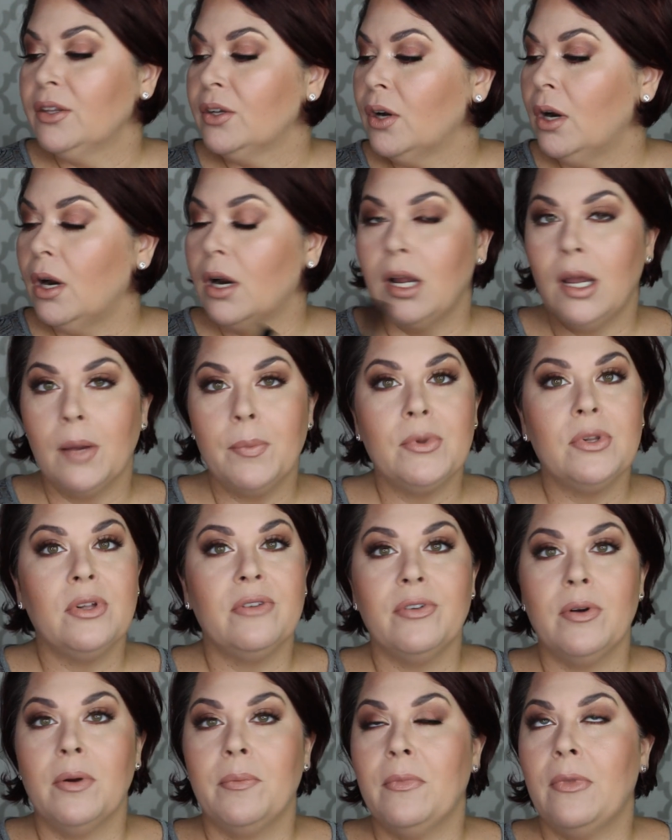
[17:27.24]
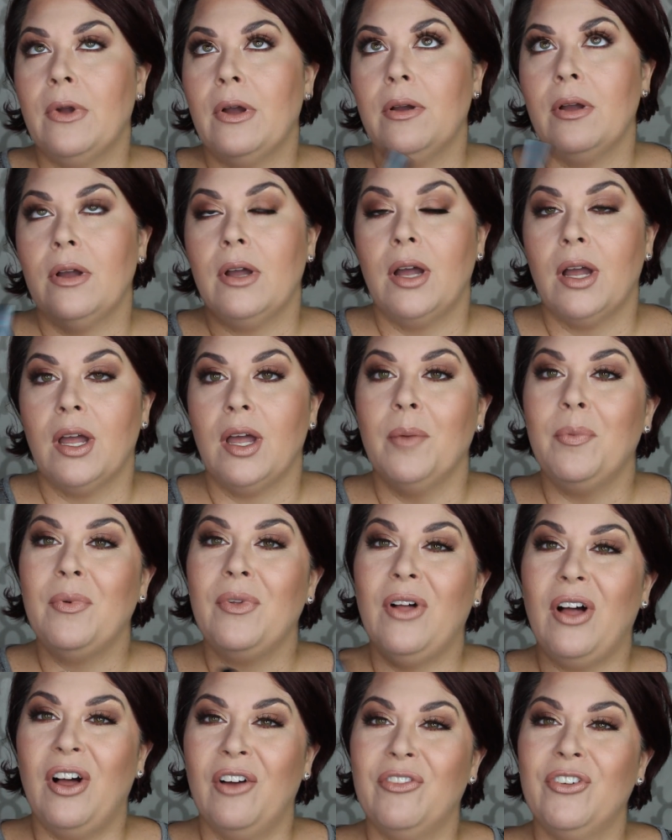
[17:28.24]
there are a couple of her.
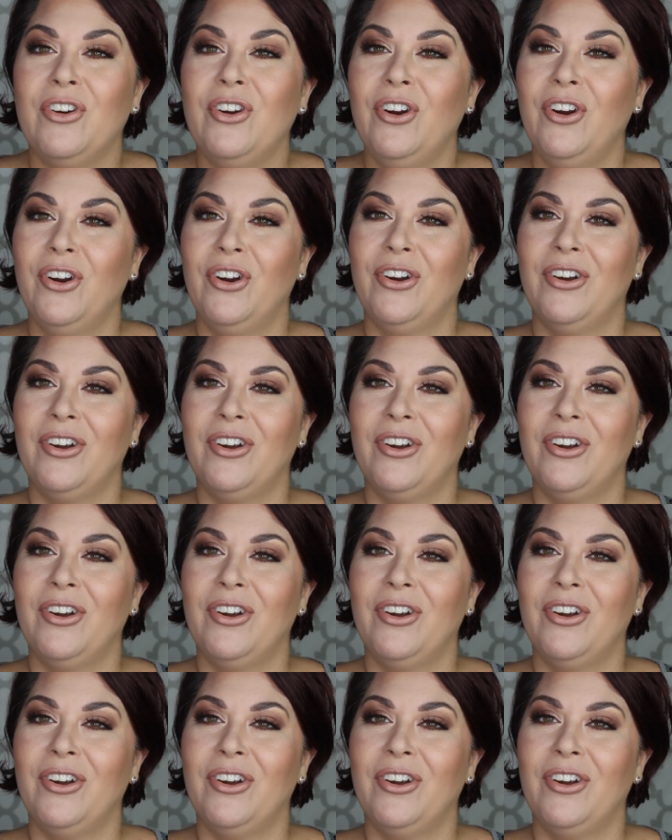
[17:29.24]
I'm